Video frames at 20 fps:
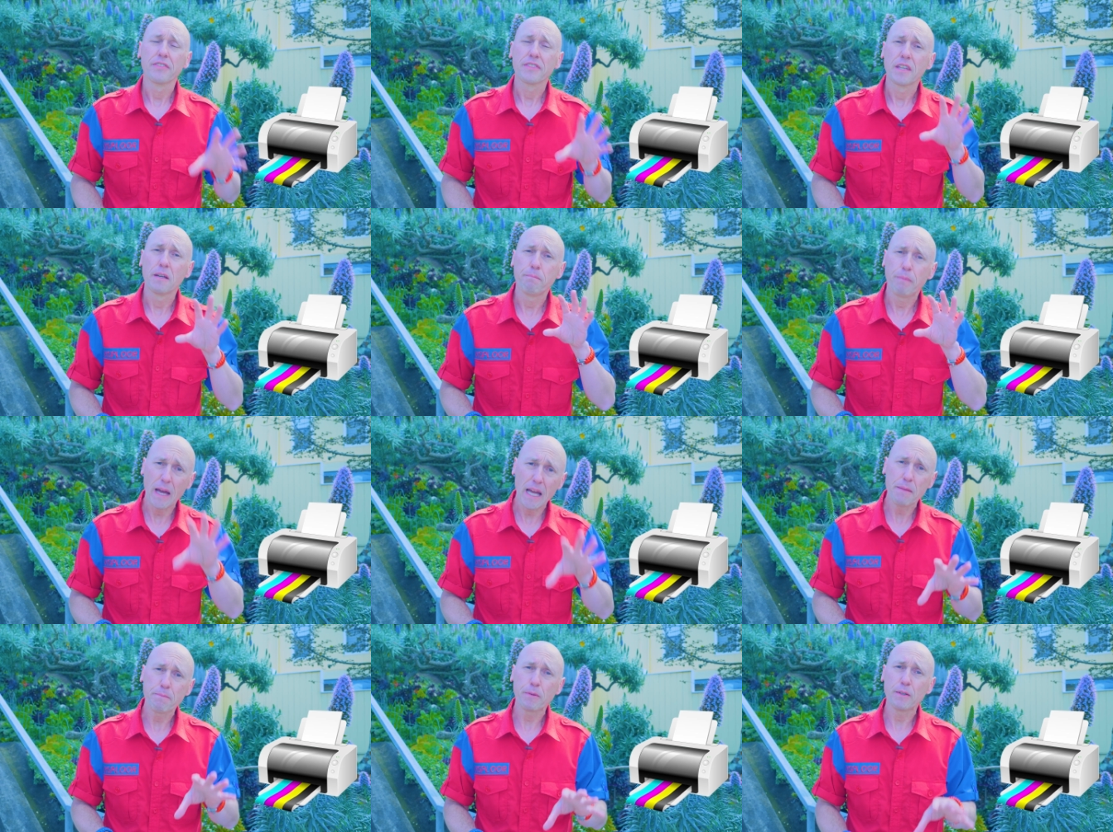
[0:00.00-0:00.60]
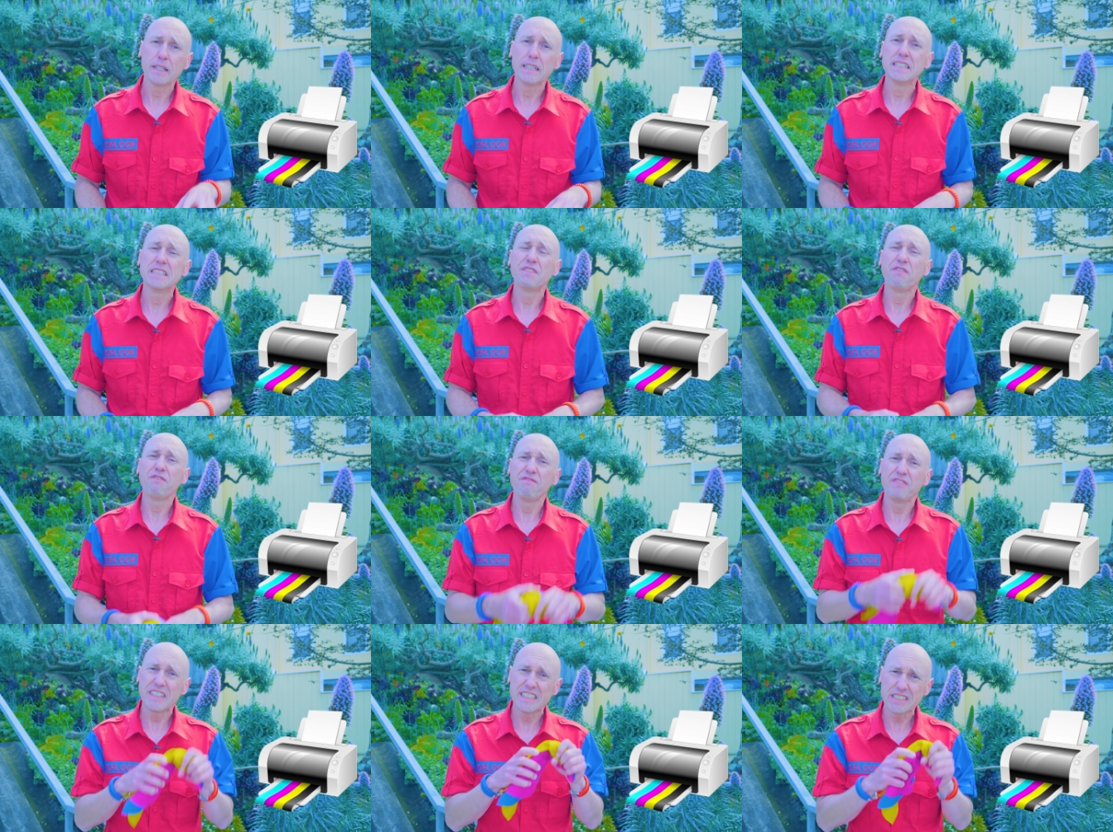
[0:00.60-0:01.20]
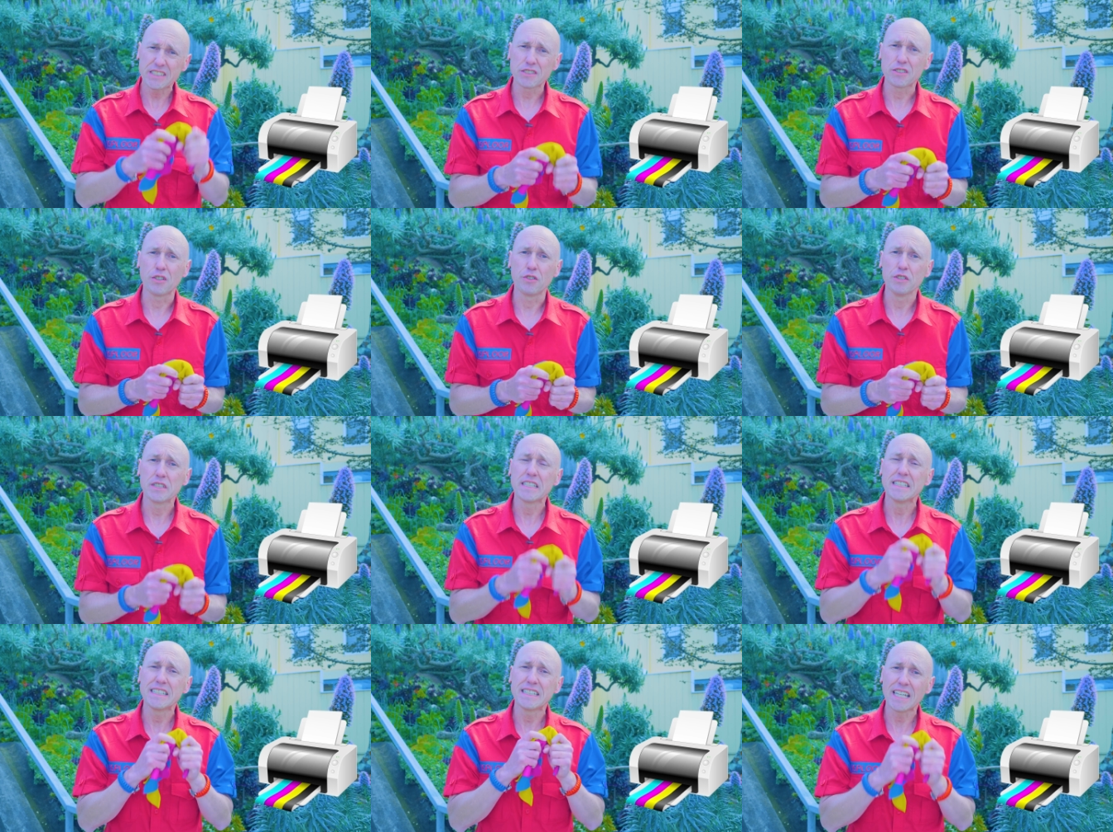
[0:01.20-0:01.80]
The paper is physical.
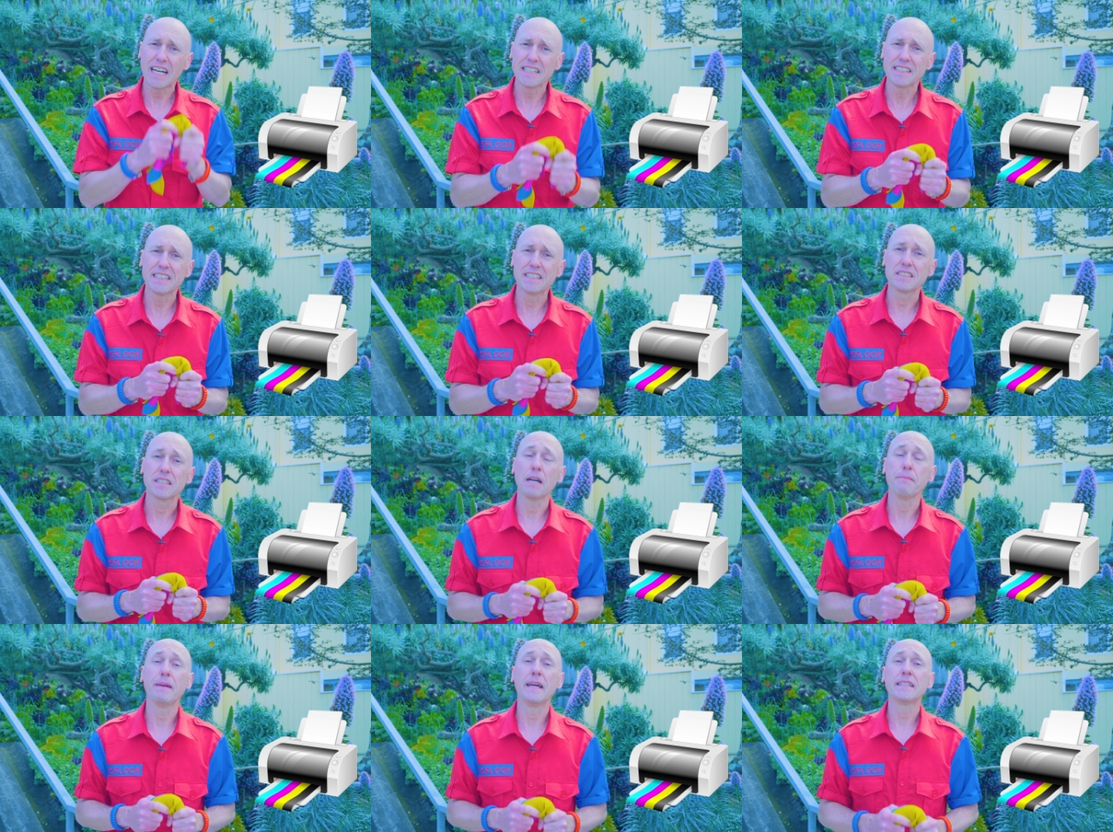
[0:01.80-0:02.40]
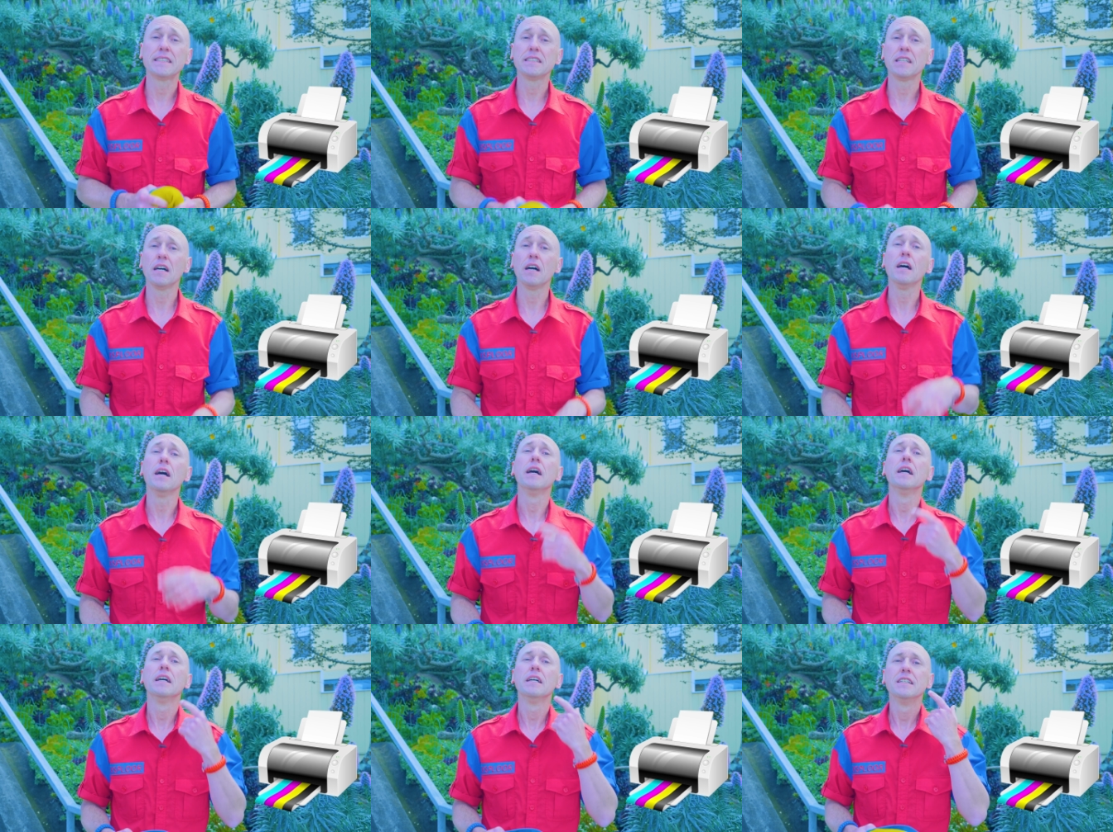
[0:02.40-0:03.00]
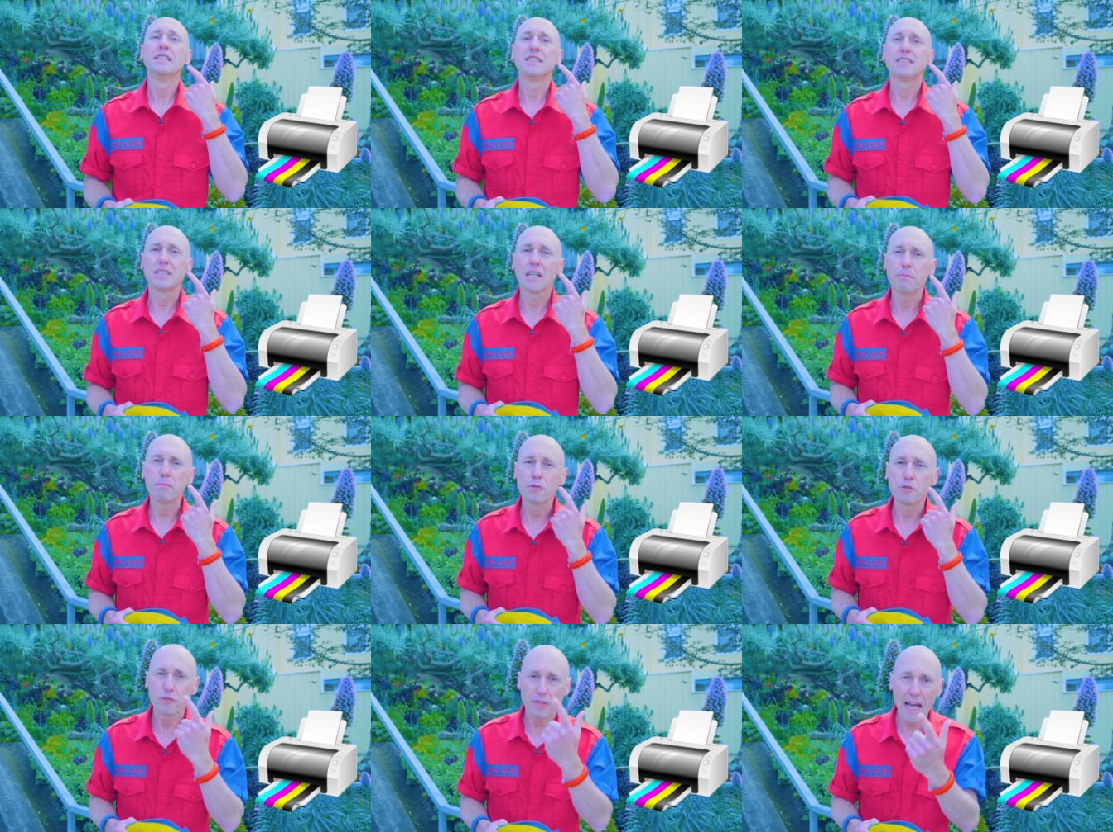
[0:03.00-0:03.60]
You can touch it. So that makes it a
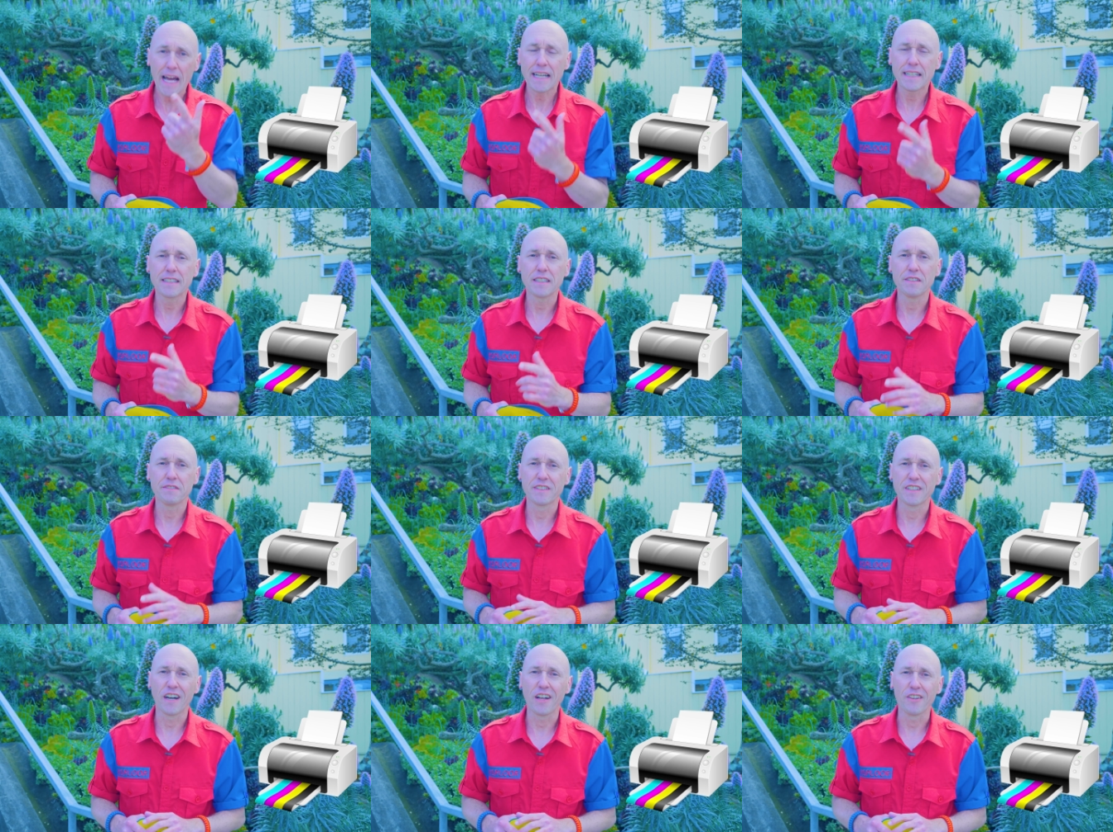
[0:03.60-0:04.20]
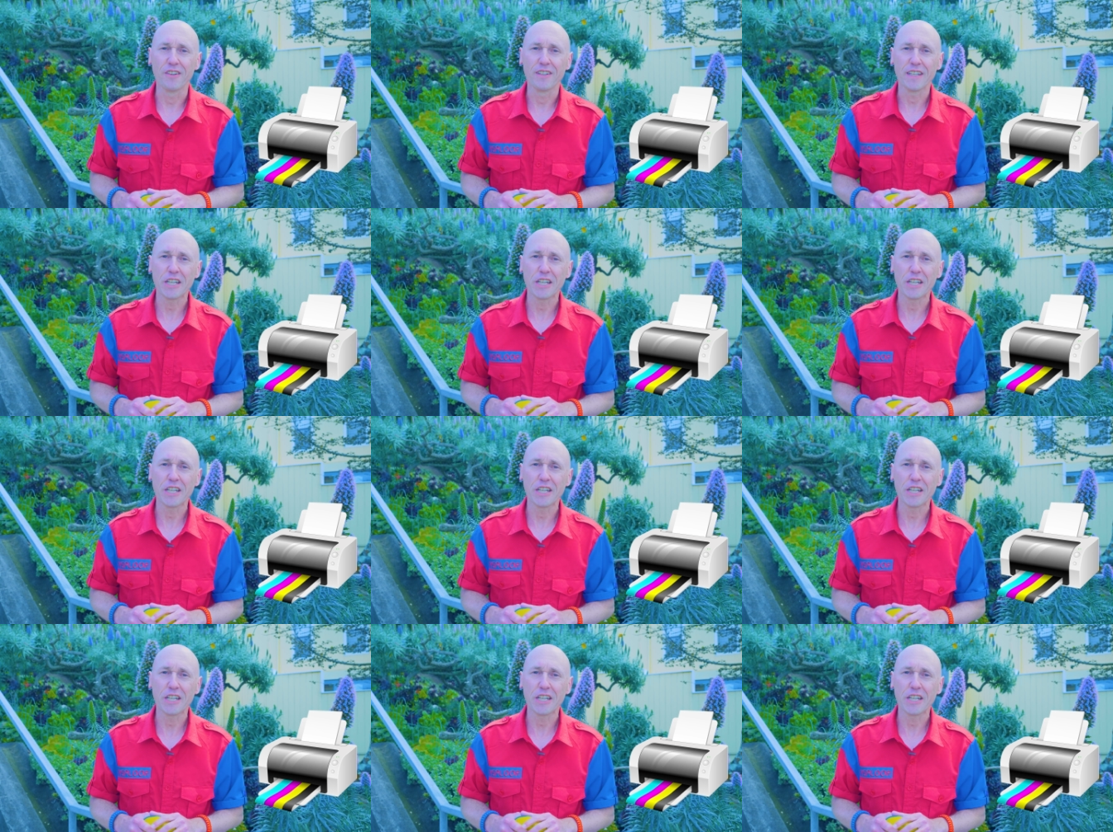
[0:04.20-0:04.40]
subtractive color.